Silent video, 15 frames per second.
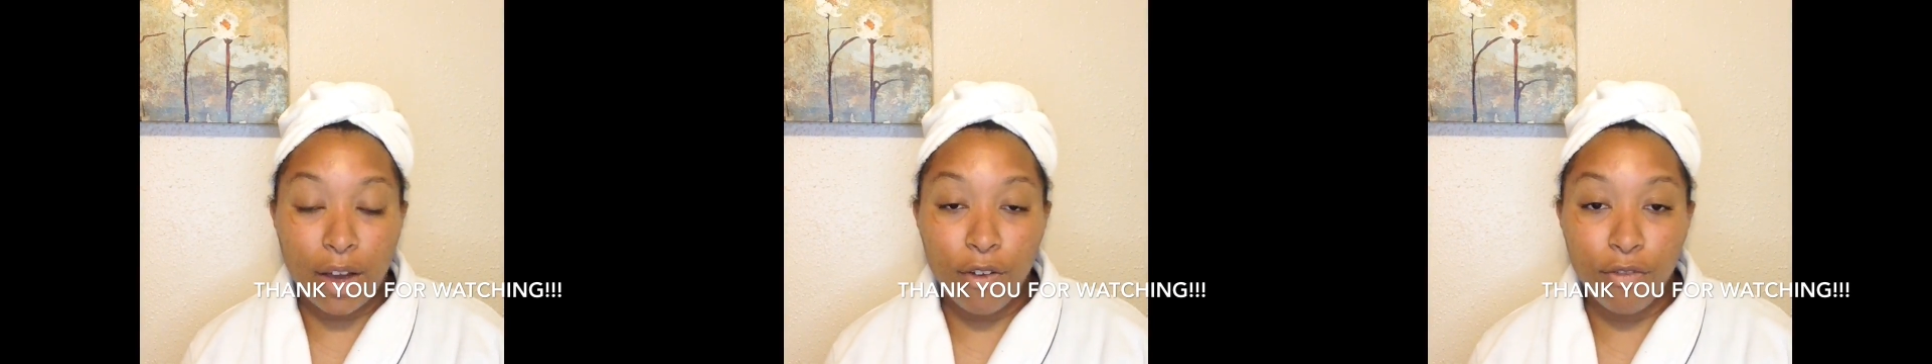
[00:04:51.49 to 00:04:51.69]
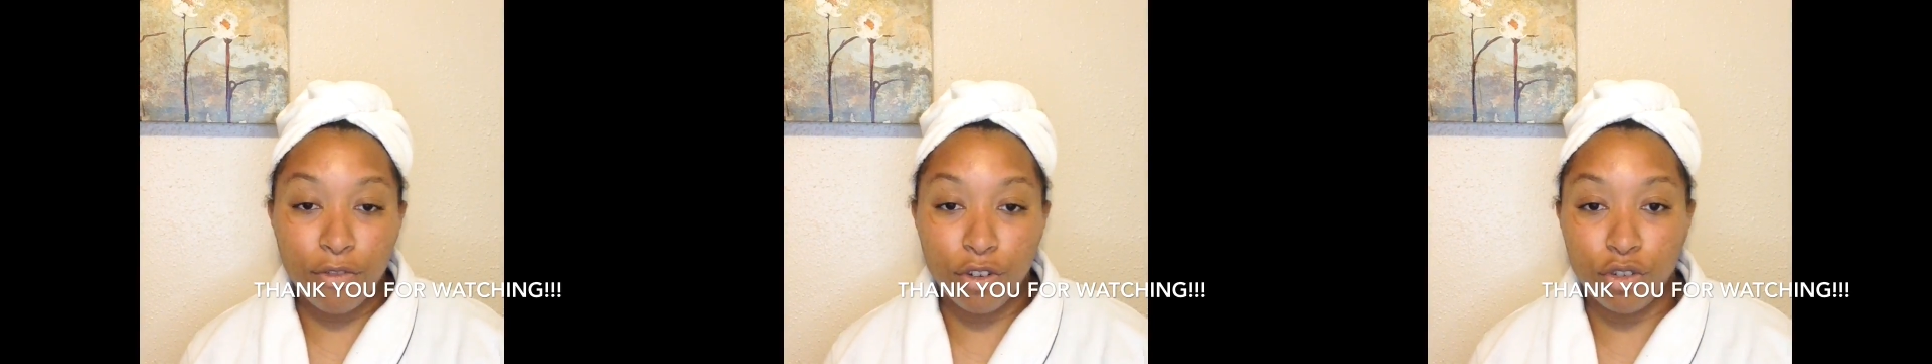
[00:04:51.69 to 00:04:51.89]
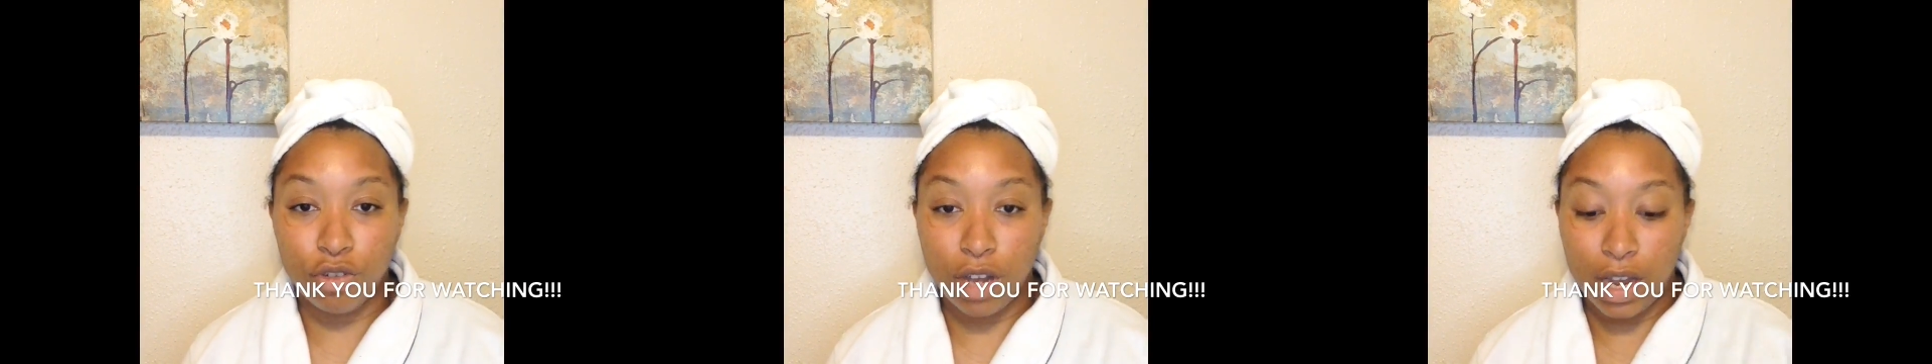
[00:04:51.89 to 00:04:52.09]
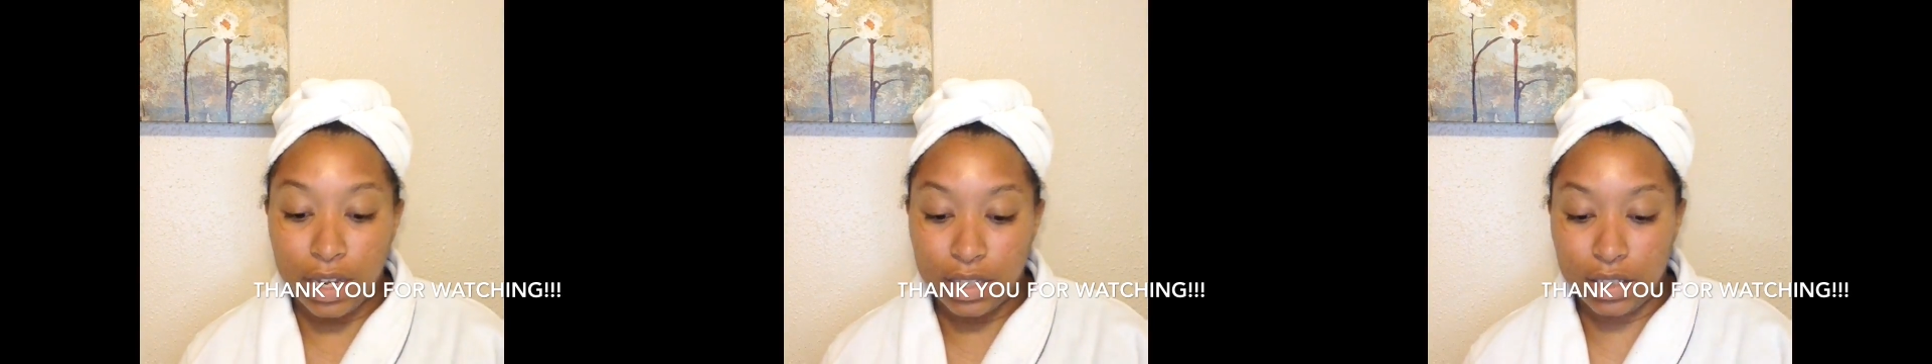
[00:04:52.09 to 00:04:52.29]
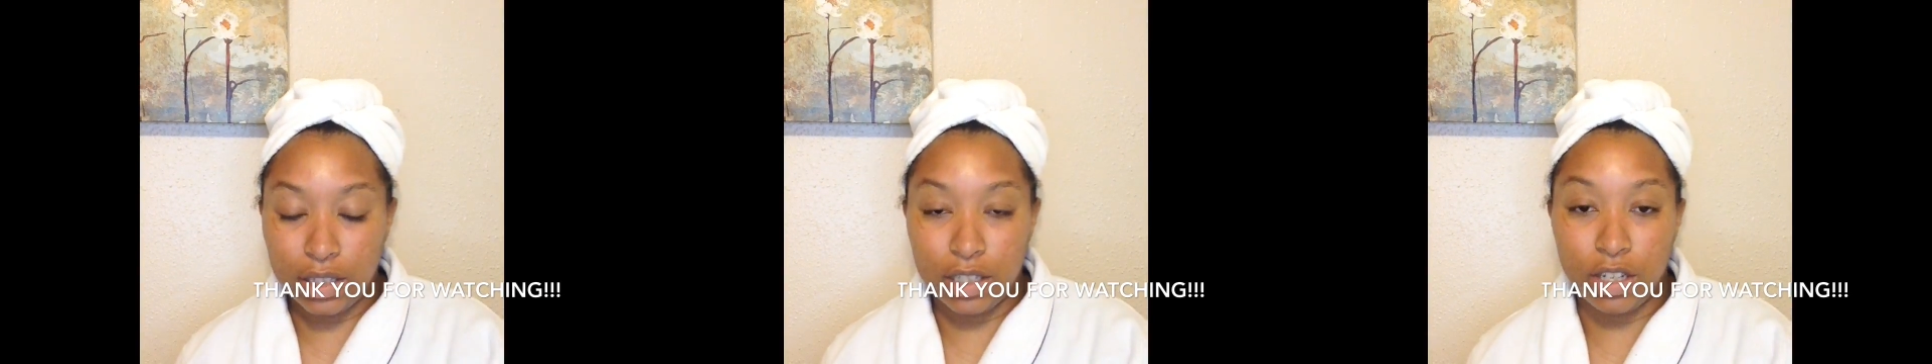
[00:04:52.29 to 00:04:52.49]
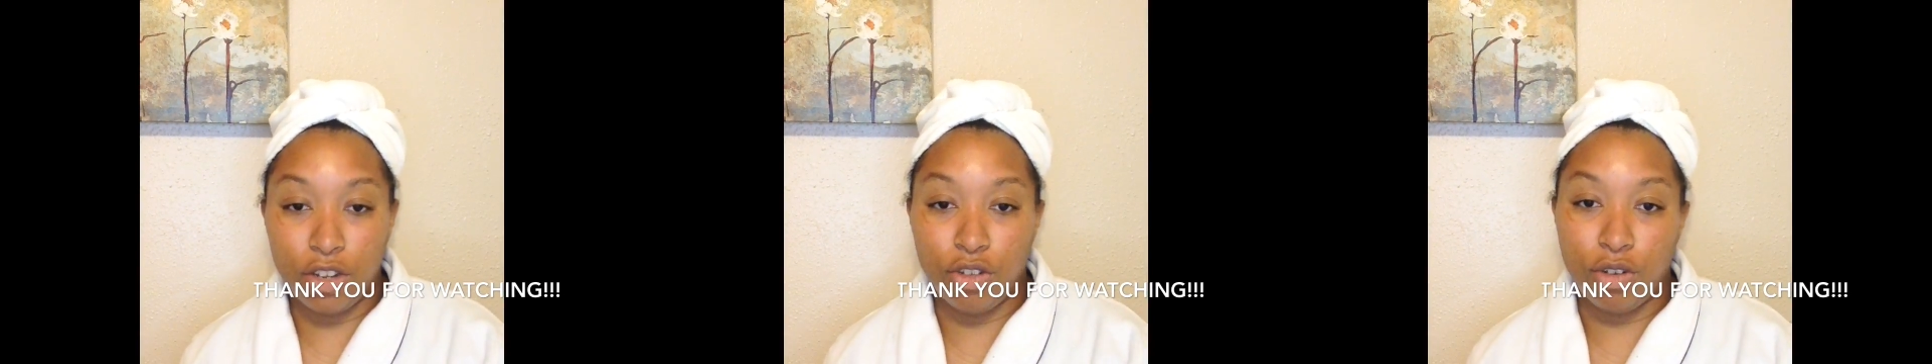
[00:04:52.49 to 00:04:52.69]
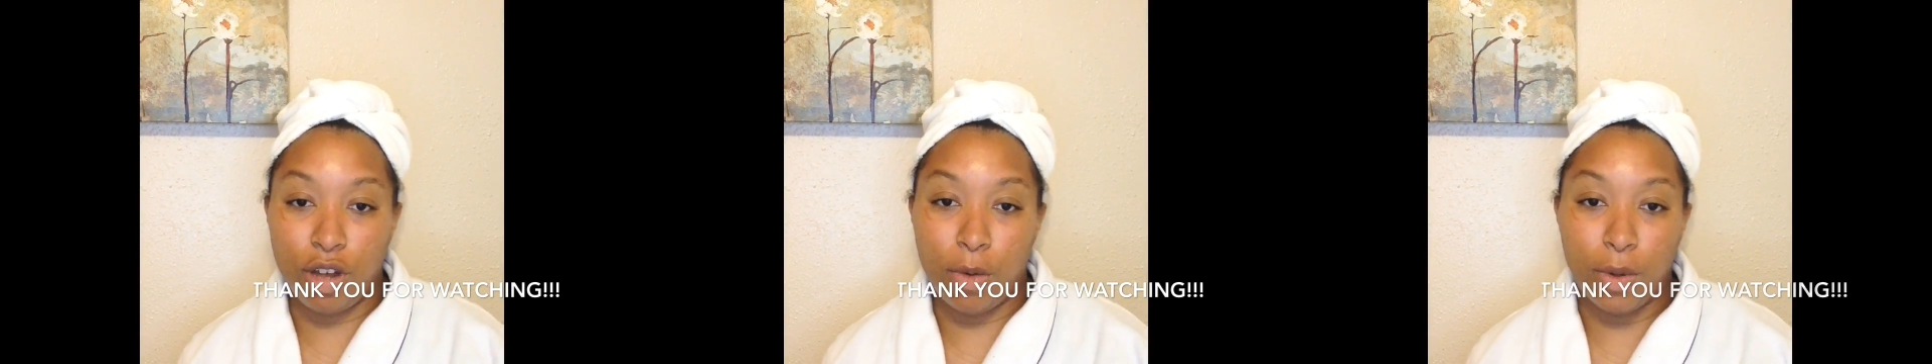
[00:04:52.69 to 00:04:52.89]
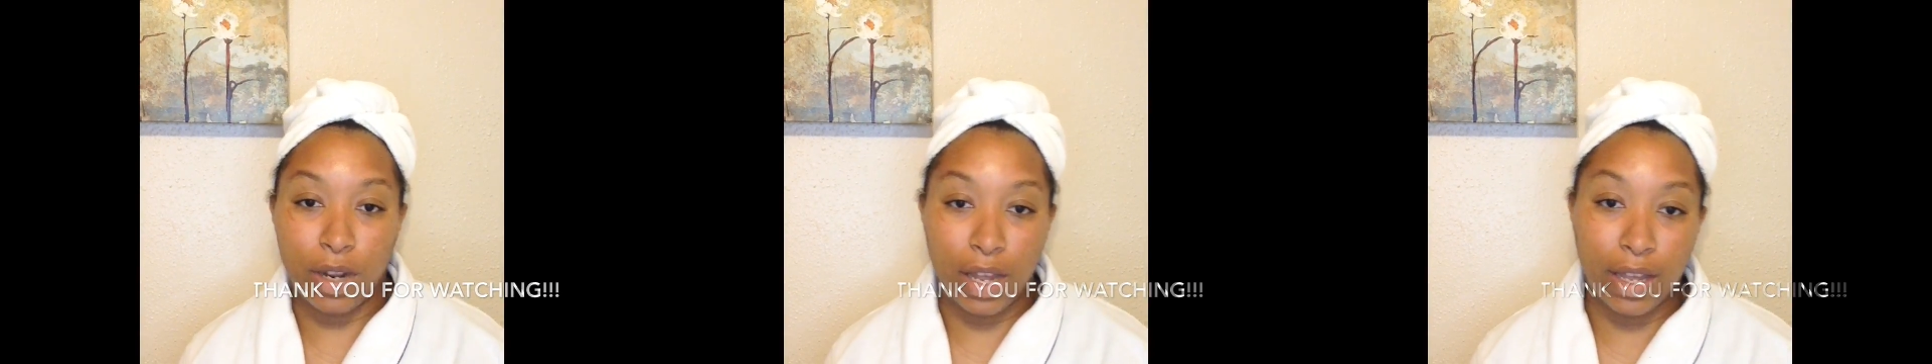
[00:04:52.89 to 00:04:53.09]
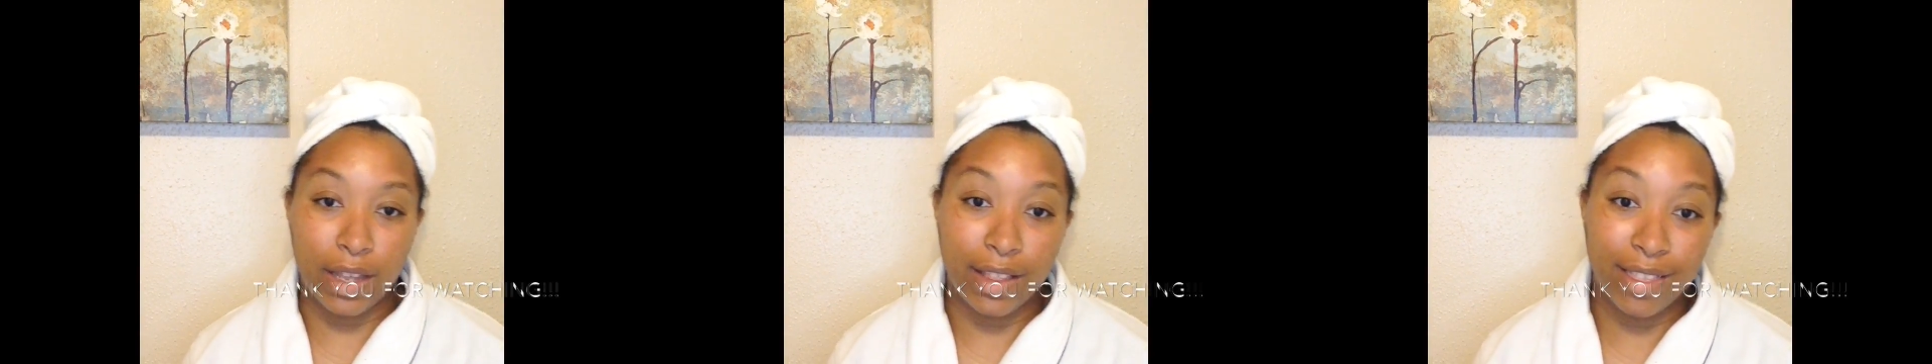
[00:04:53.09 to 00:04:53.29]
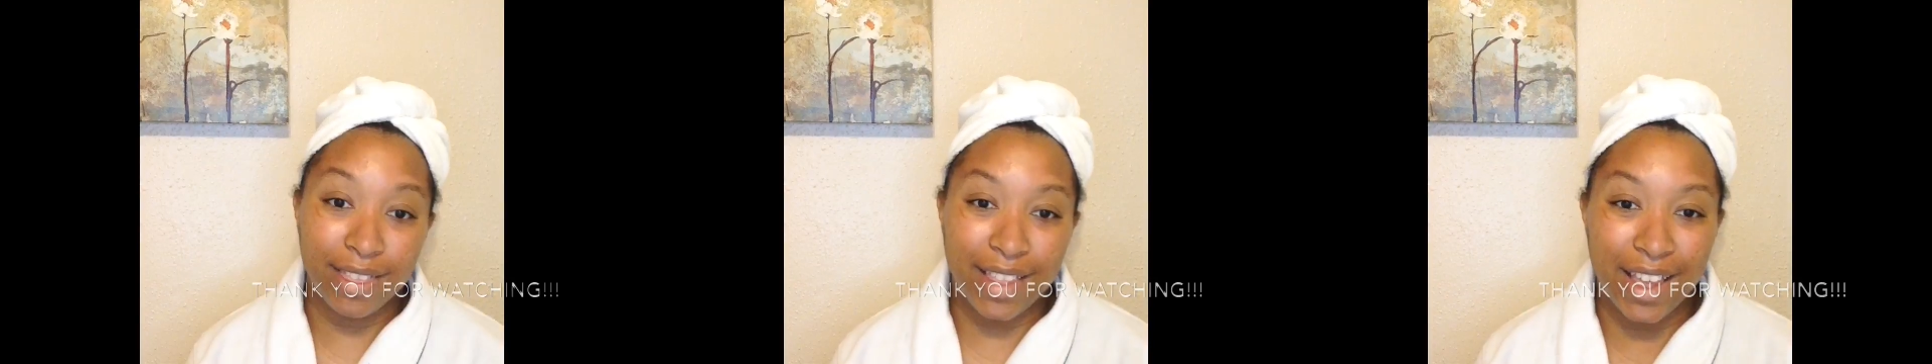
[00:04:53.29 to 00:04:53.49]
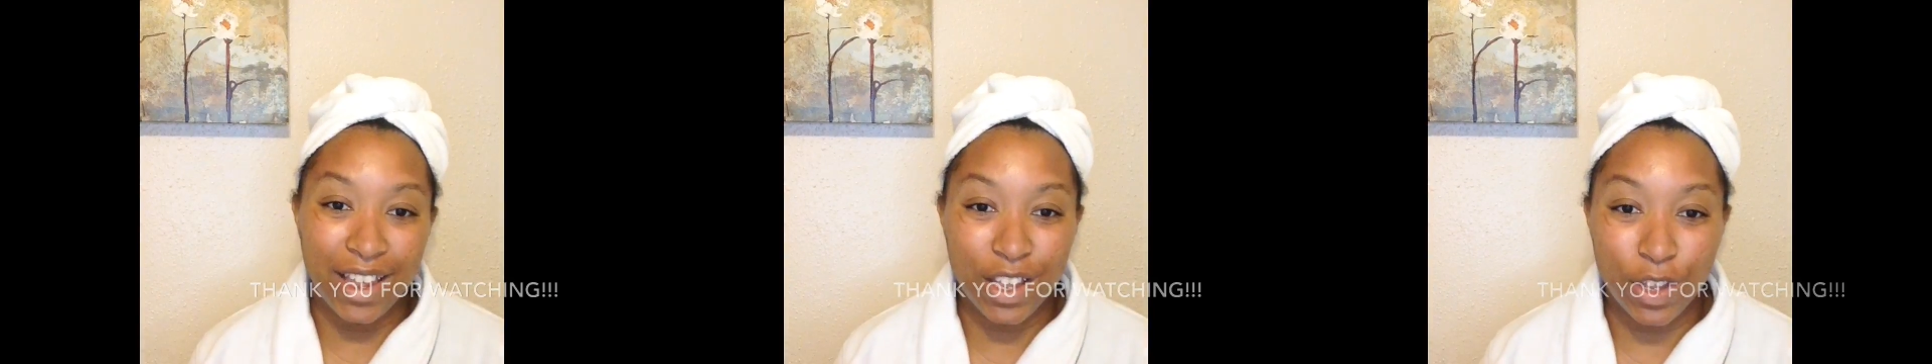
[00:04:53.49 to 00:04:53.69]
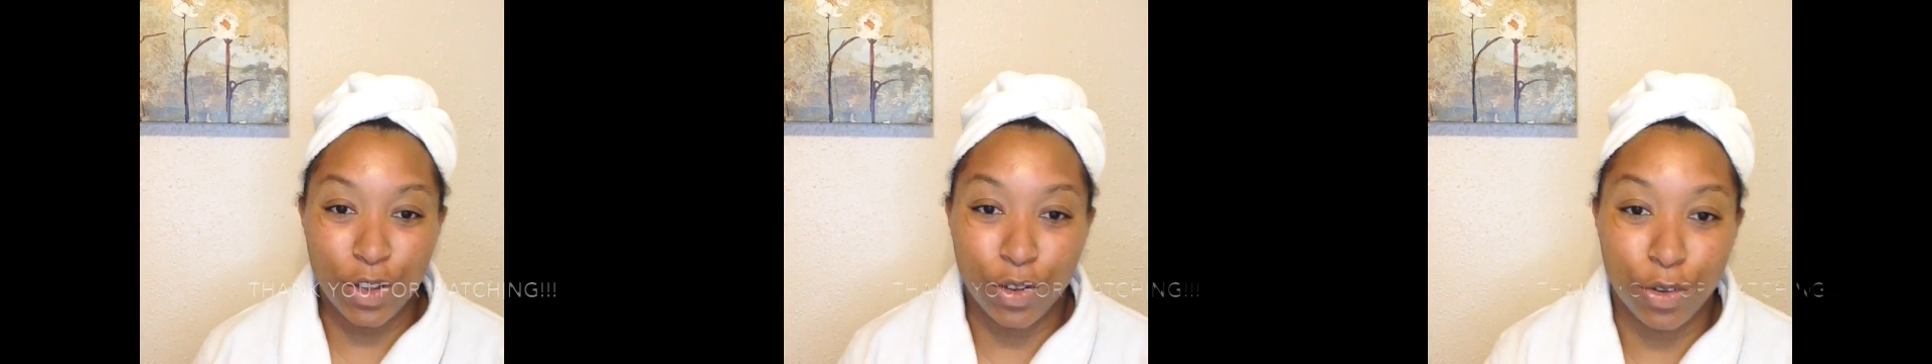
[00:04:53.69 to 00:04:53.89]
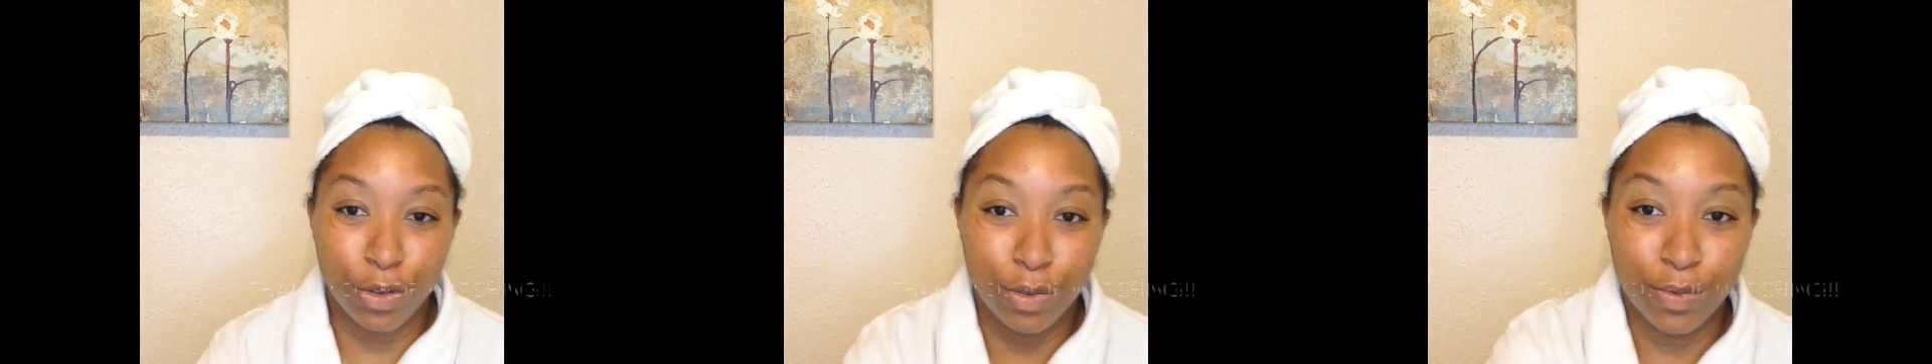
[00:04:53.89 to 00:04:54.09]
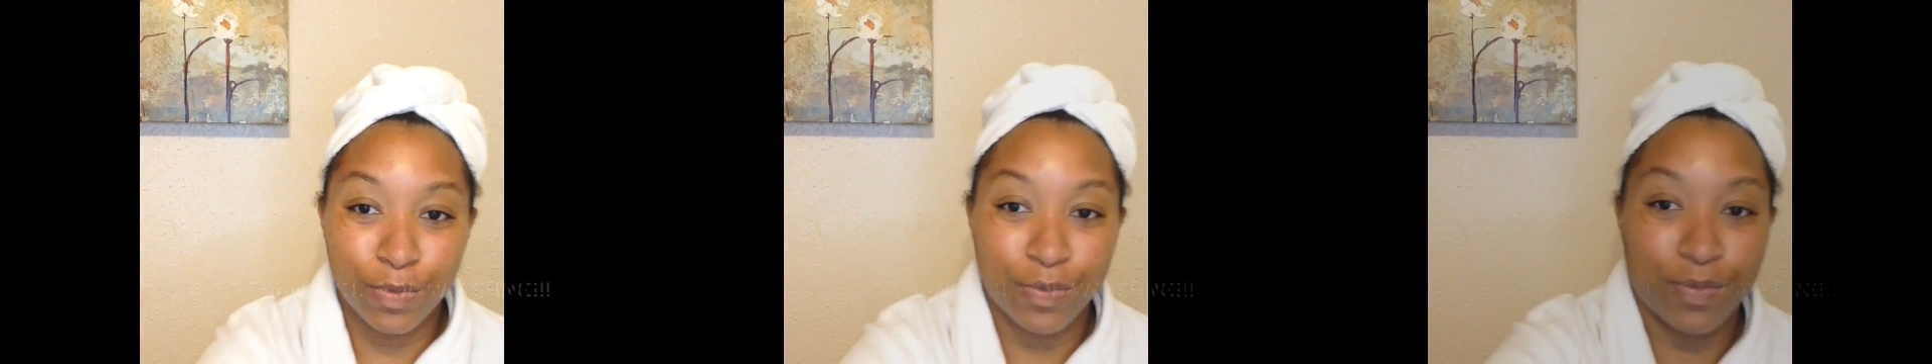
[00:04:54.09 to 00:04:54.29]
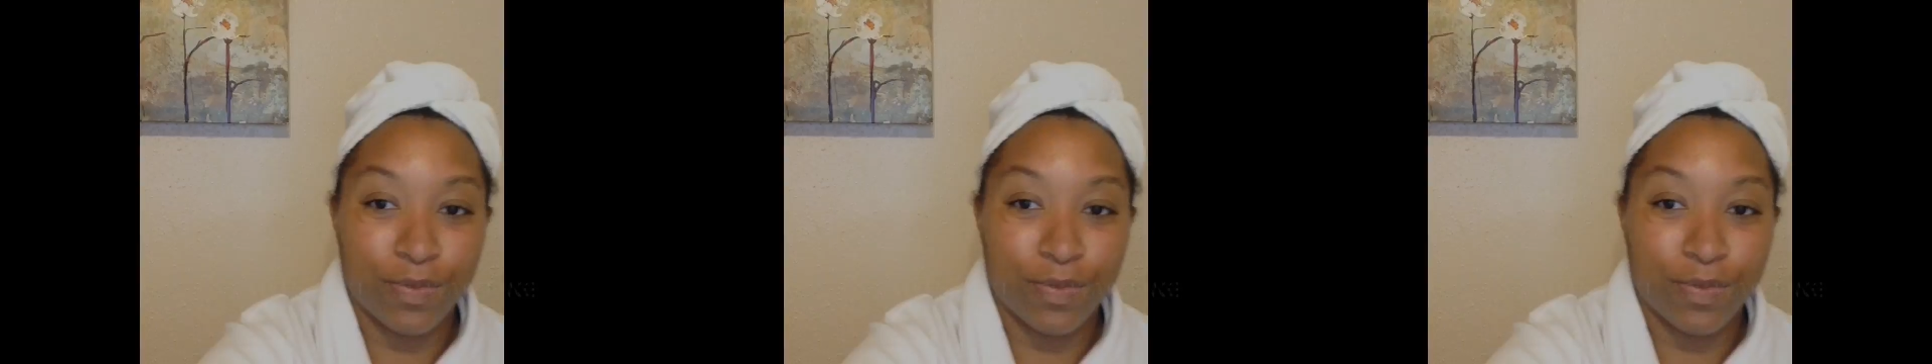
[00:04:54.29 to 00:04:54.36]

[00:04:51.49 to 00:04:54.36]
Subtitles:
out for you guys and tell you how I like it. Thank you.